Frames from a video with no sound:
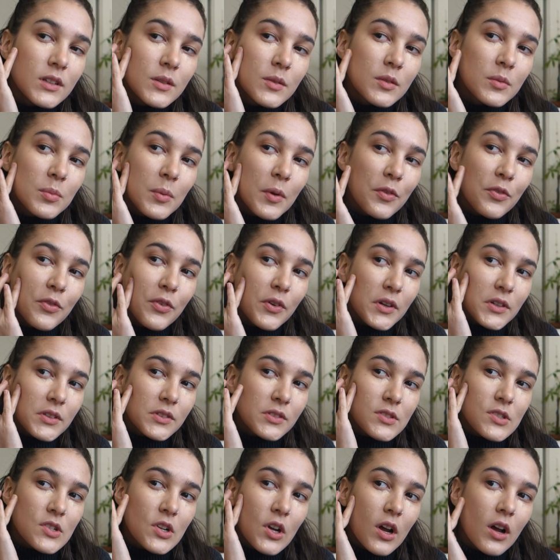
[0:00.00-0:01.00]
It was my
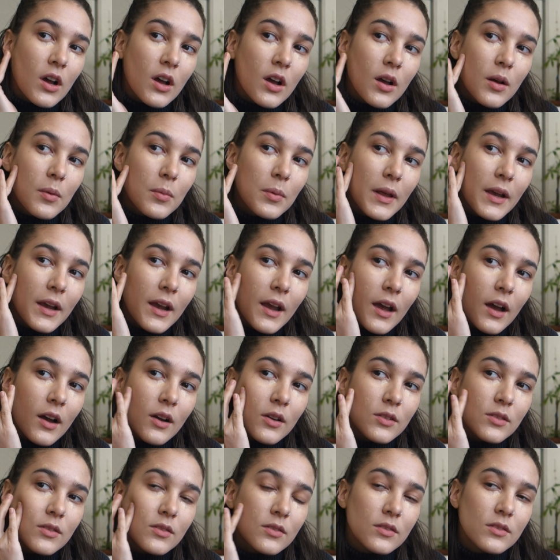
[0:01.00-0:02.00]
first job
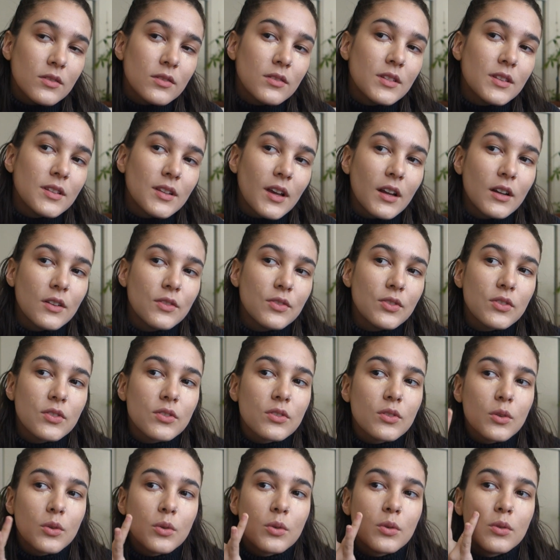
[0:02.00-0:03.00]
outside of
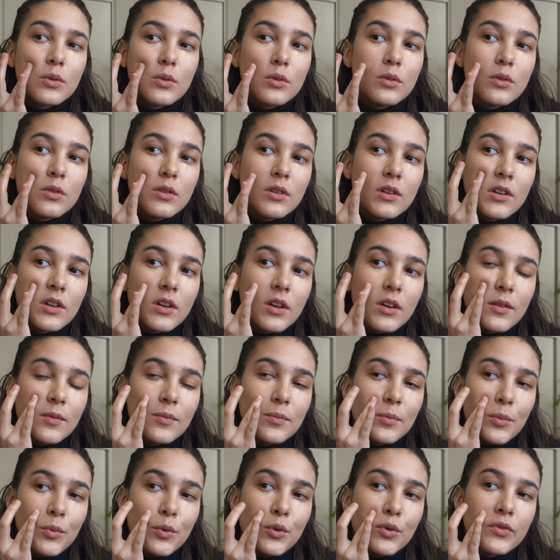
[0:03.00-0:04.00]
school, and I
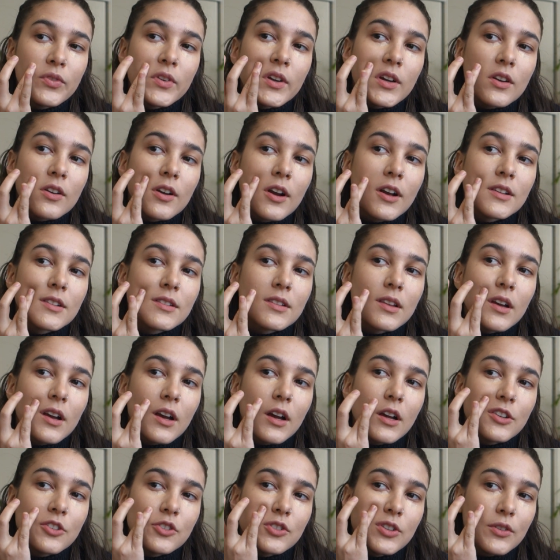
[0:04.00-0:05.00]
moved across the
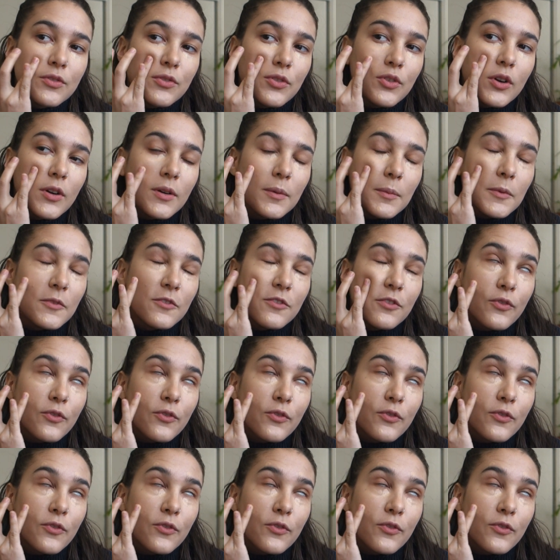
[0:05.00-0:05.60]
country for